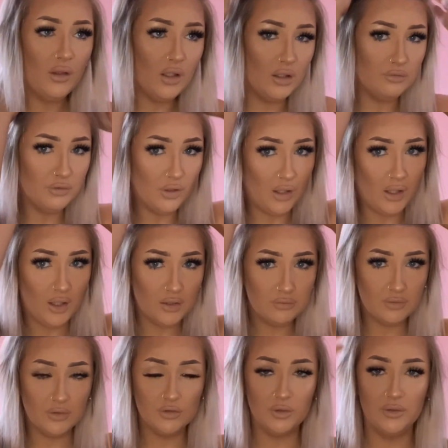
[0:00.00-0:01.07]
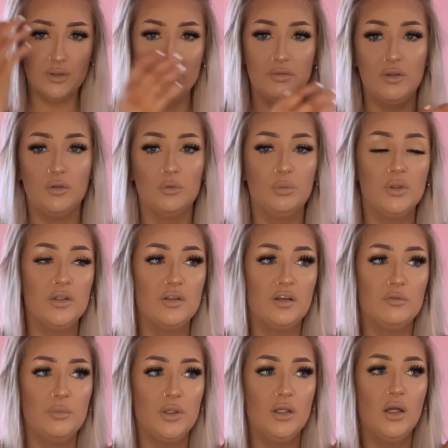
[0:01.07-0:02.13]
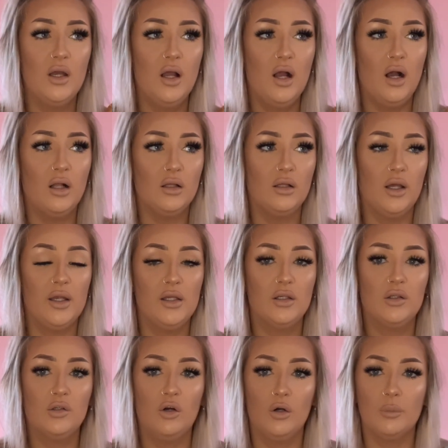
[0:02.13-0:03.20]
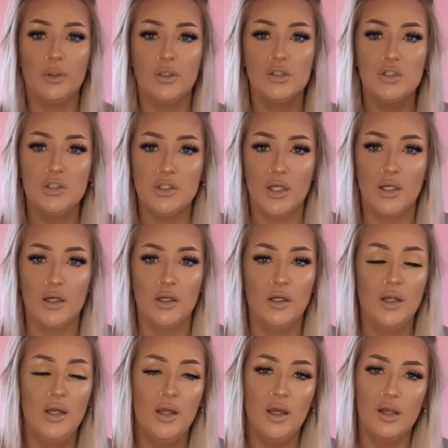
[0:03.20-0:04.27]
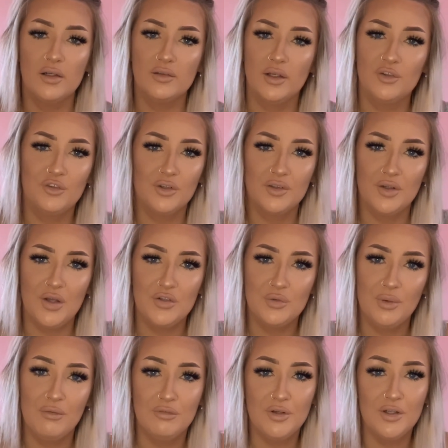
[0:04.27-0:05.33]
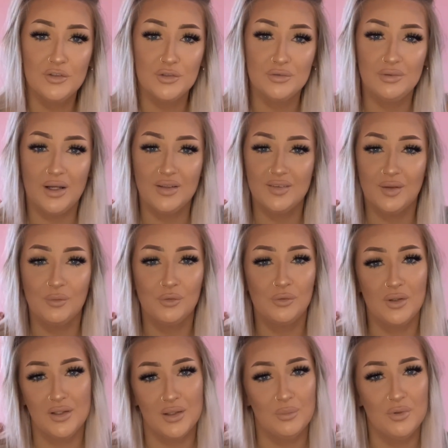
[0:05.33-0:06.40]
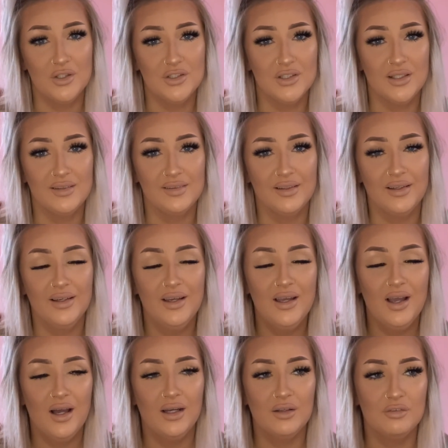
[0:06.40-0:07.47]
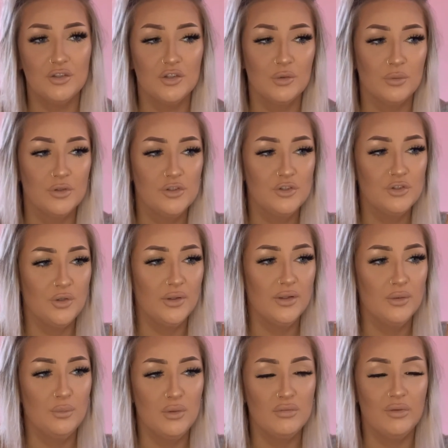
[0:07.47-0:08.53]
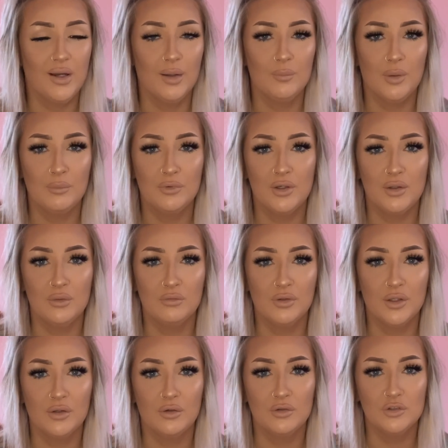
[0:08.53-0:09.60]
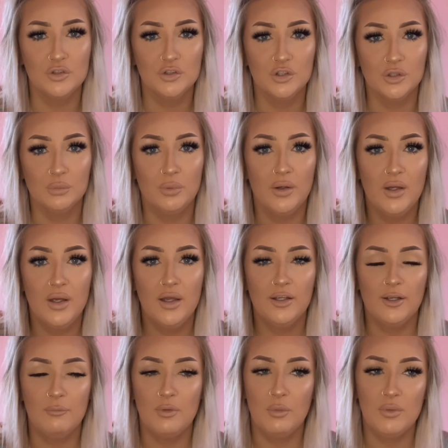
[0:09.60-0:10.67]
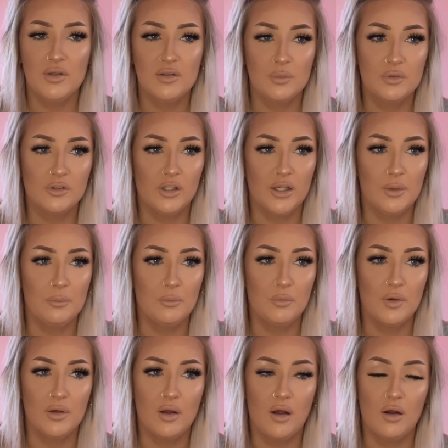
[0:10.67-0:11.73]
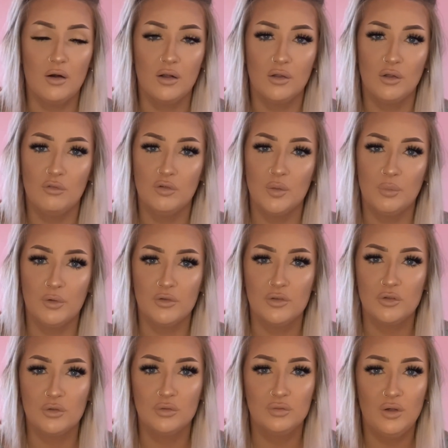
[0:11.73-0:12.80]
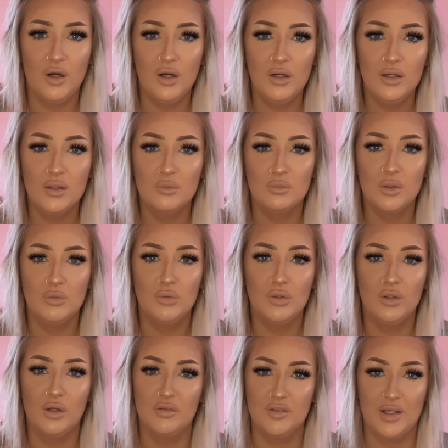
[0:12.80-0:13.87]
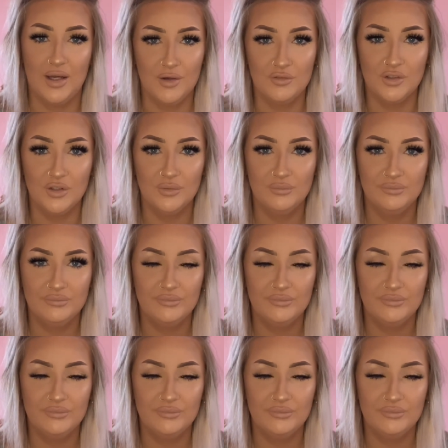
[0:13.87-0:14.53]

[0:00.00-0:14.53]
If you have enjoyed this video, please give me a like, comment, share, etc, whatever takes your fancy. I would greatly appreciate it. And if you do want to join the wee fam I'm creating over here on YouTube, give me a wee subscribe. We are a lovely bunch so far and we would love to have you.